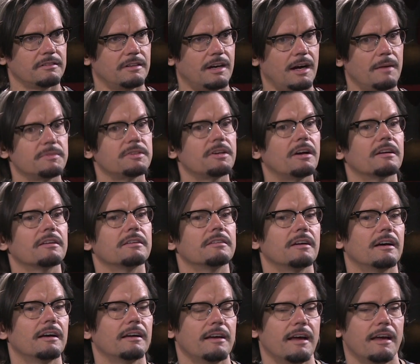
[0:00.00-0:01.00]
I'm talking,
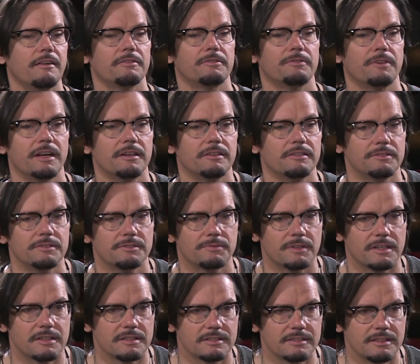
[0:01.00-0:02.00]
I have a friend who's
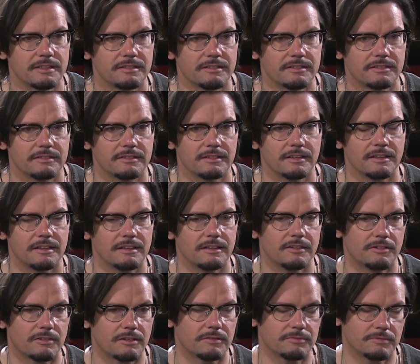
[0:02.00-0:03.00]
one of the senior,
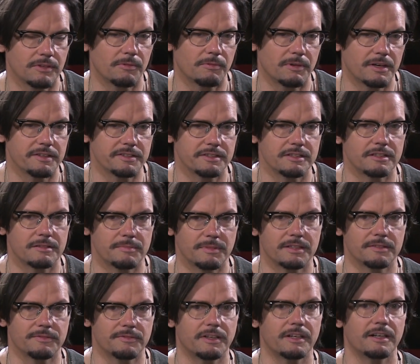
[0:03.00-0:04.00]
or not one of the senior, but
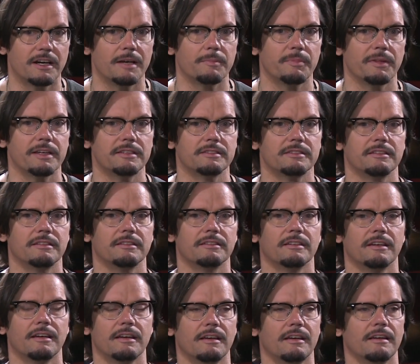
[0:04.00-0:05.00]
he's very high placed in
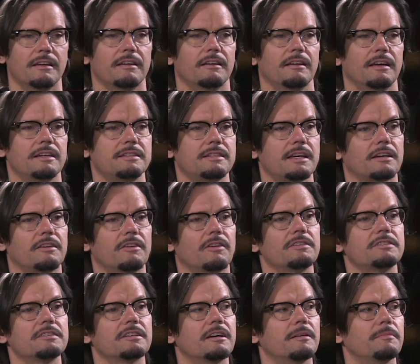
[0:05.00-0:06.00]
a
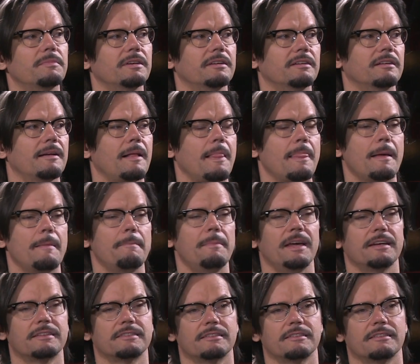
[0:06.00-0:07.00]
technology company,
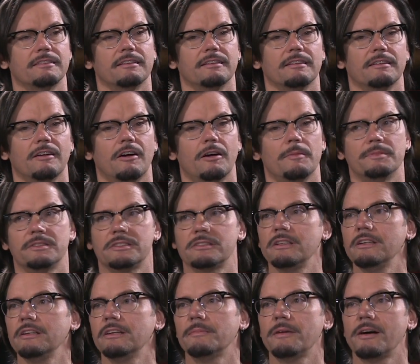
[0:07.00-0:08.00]
makes
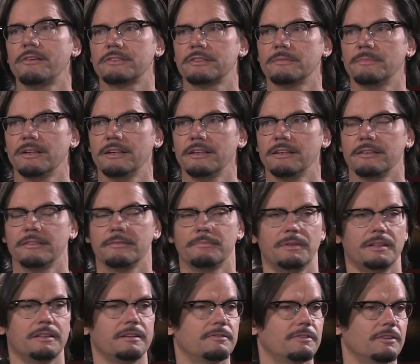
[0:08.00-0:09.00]
obscene amounts of money,
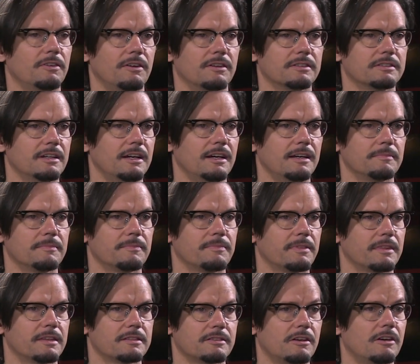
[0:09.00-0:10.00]
been there for a long time,
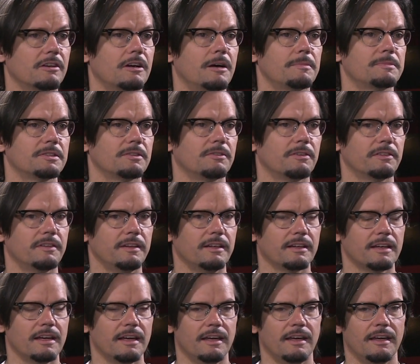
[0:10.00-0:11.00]
stock option, the whole
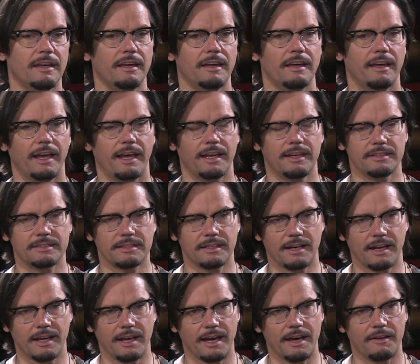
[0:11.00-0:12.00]
thing. And he said,
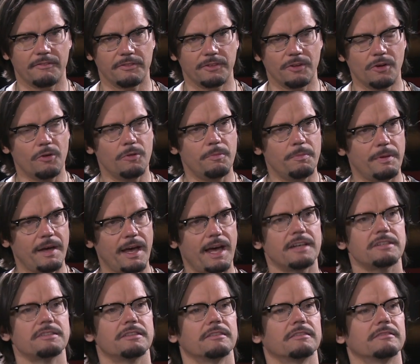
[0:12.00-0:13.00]
I have no
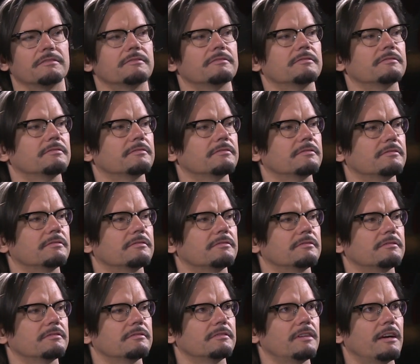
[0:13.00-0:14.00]
passion.
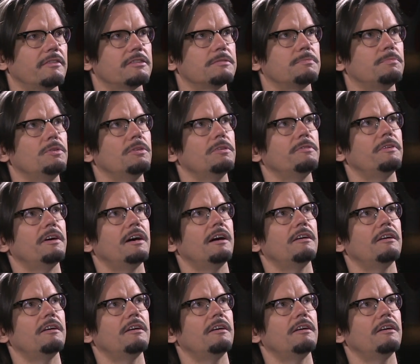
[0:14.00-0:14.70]
I have this beautiful